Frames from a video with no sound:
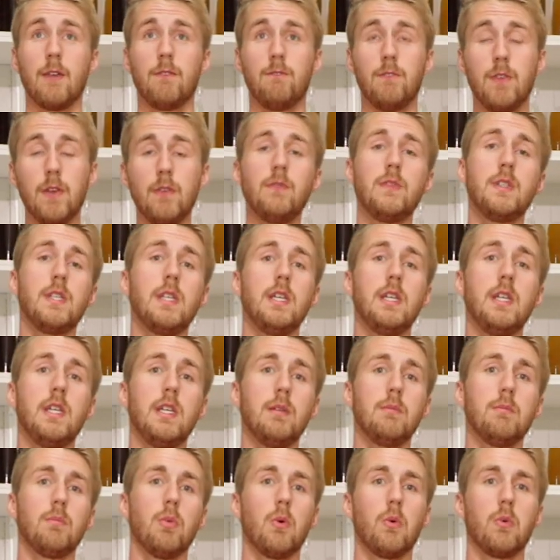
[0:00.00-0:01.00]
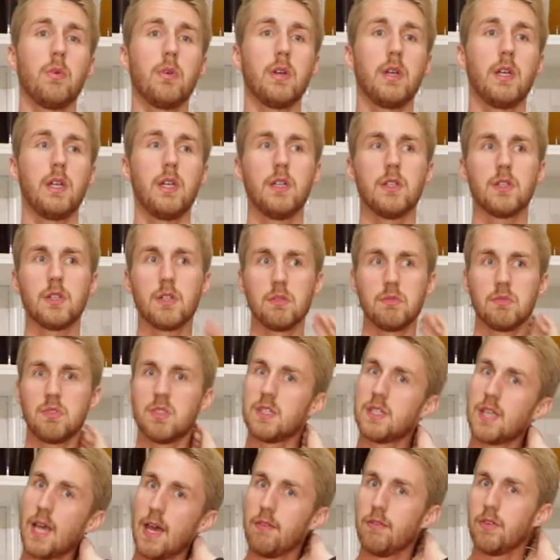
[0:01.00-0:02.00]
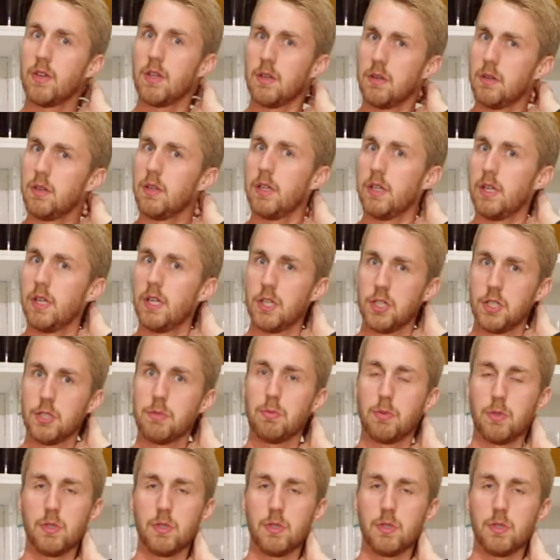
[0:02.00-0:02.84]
15.7-ish